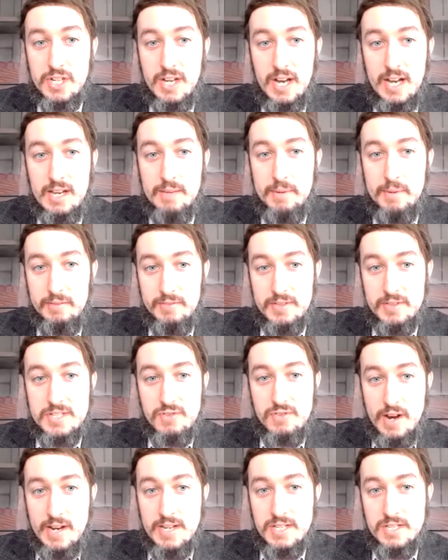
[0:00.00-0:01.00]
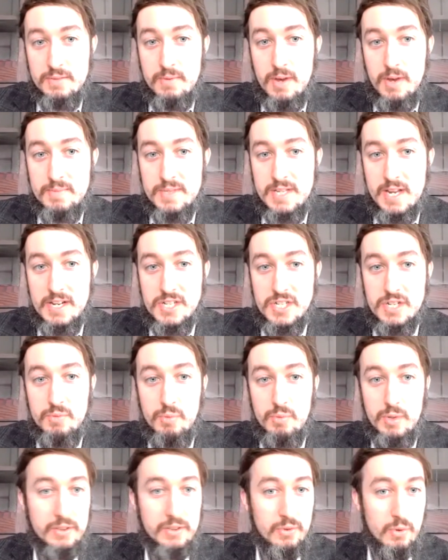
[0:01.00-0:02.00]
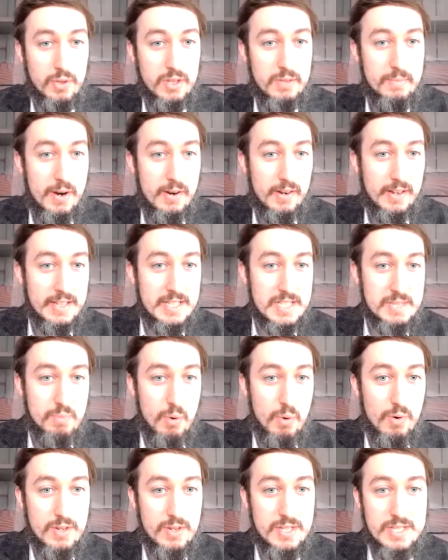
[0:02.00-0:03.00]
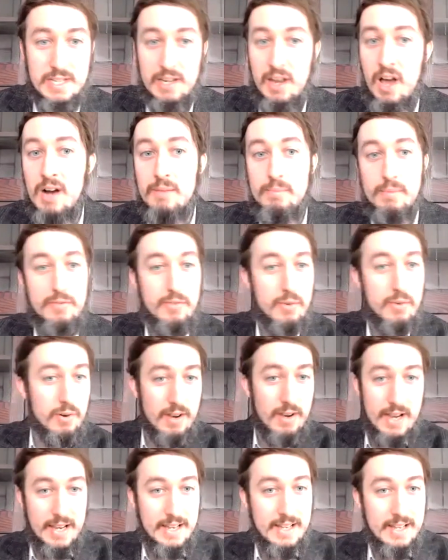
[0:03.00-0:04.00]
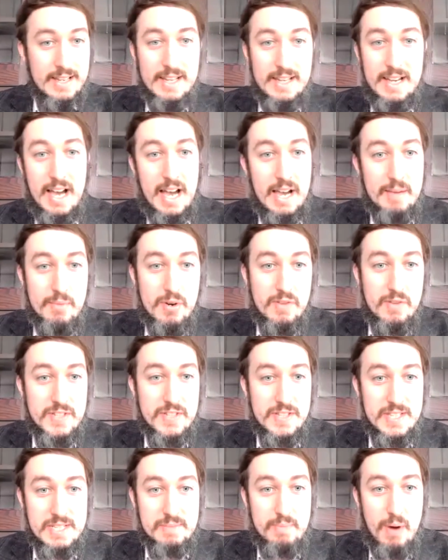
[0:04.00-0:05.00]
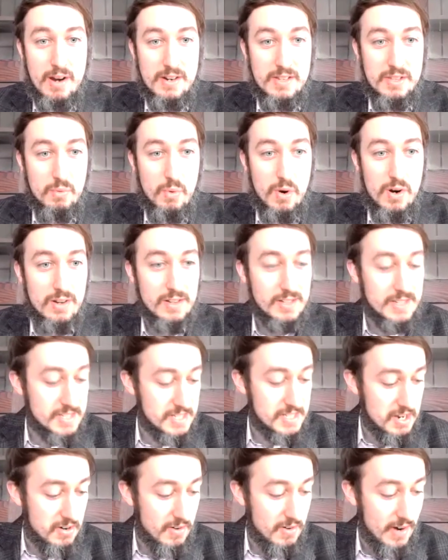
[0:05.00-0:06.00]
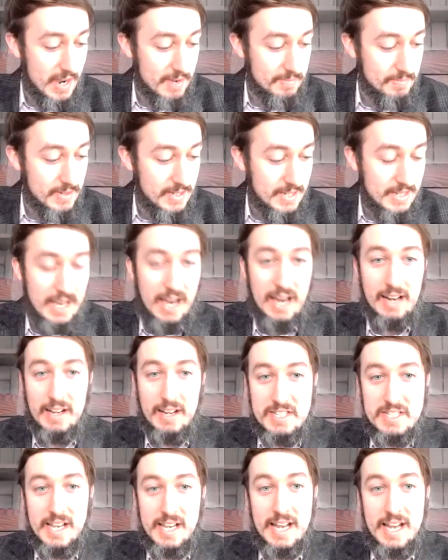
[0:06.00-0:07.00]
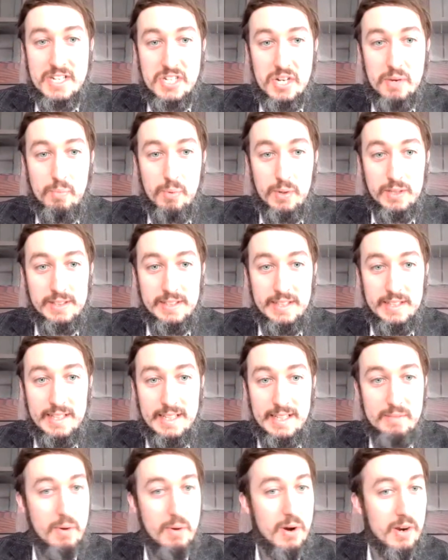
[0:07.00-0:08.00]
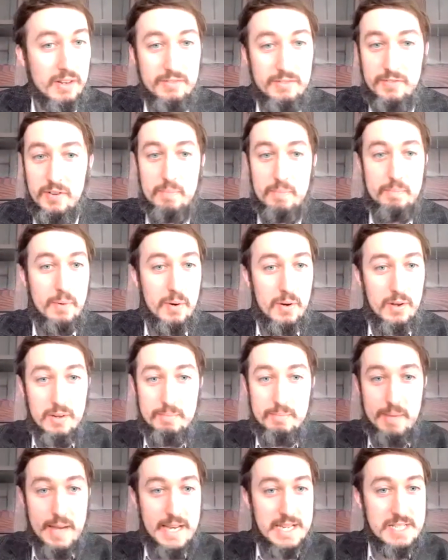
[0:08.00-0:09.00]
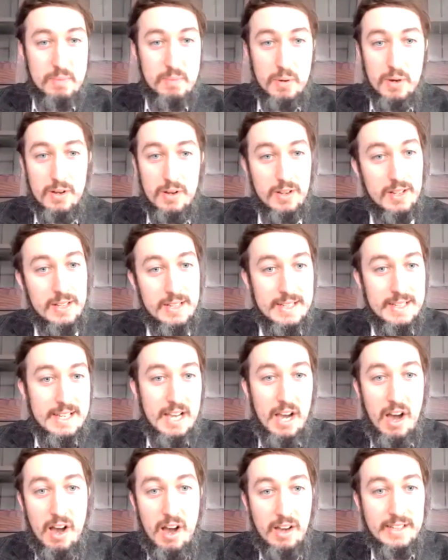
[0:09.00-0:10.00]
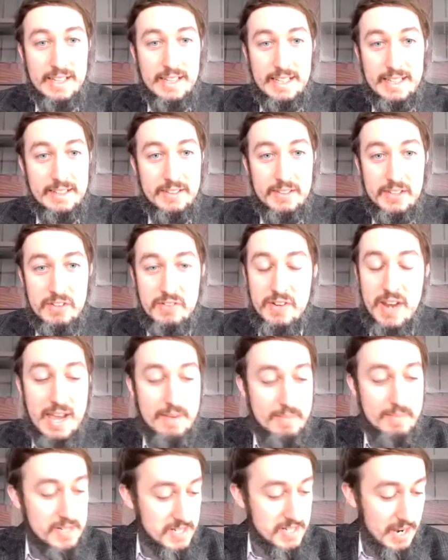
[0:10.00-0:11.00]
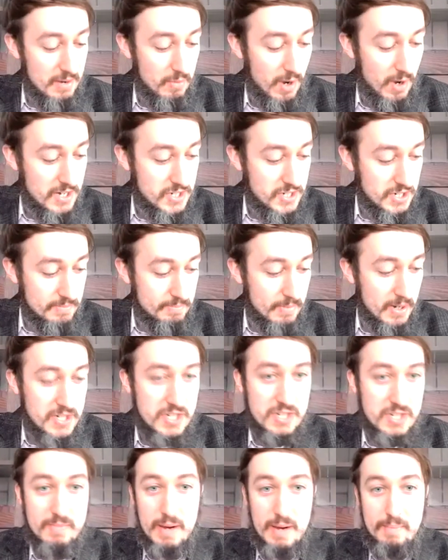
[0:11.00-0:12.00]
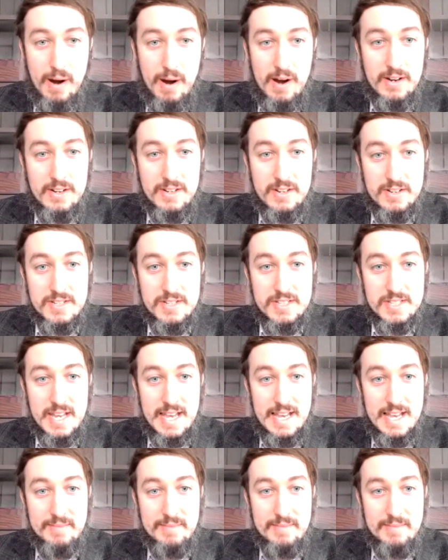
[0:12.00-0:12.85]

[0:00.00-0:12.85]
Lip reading: guy, a bit of a strange obsession with North American sports, long before I moved to this part of the world. So I like to catch up with the American football, baseball, hockey, you name it, I watch it, much to my partner's